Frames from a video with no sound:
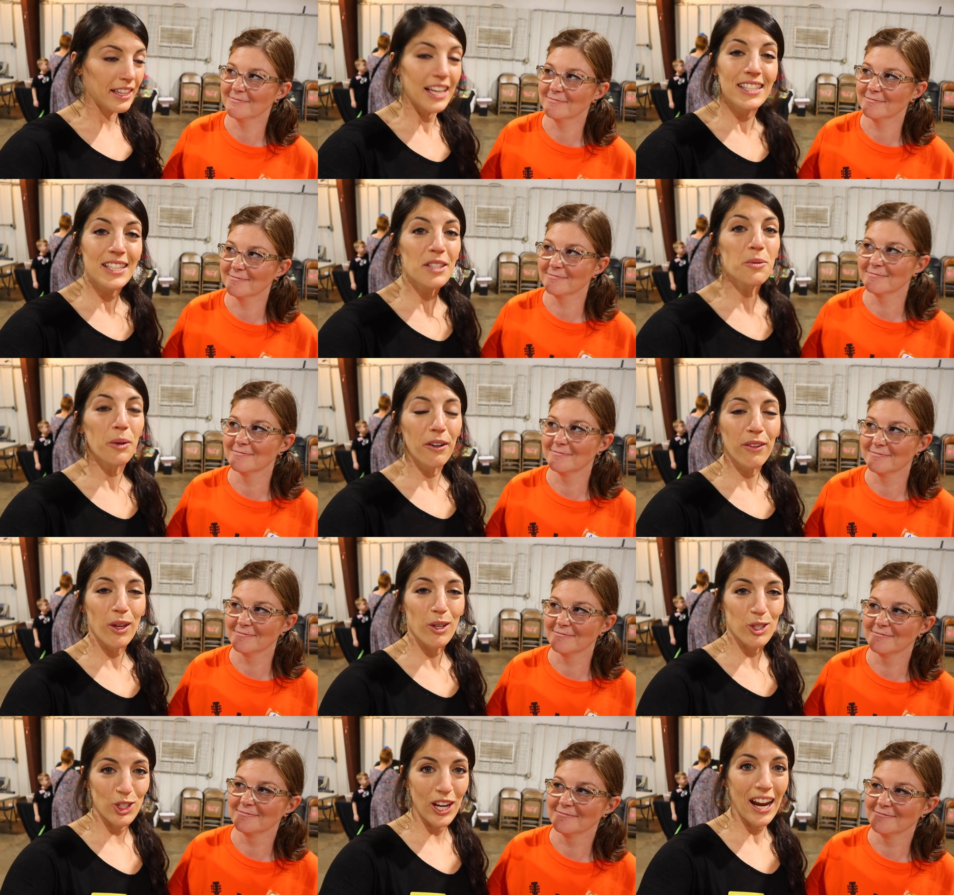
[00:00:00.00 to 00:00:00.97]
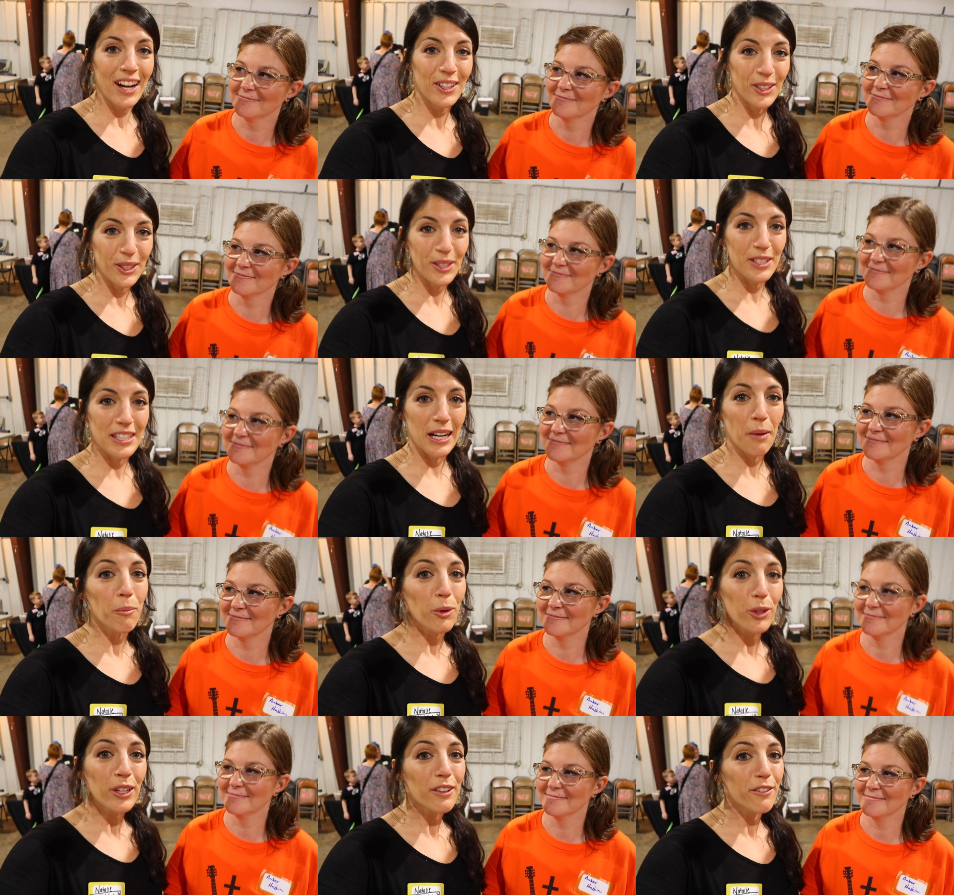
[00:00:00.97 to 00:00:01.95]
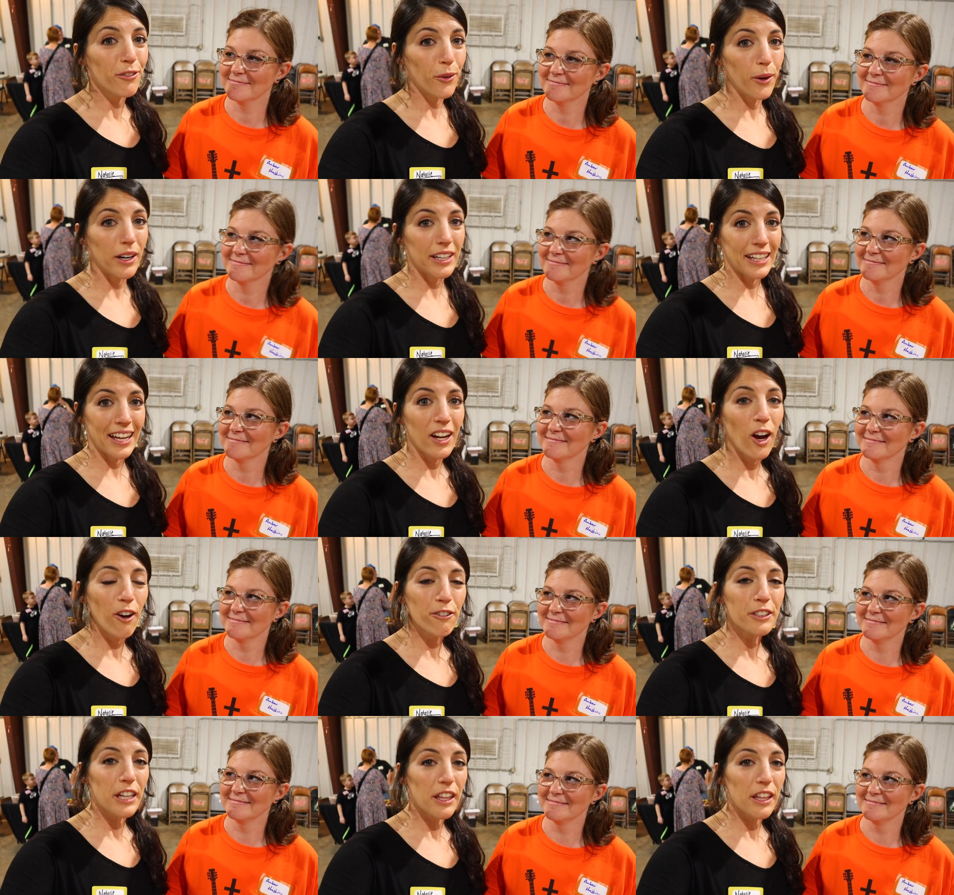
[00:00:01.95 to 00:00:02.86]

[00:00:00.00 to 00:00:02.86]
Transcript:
Speaker 1: This is one of those channels that I'm rooting for to get over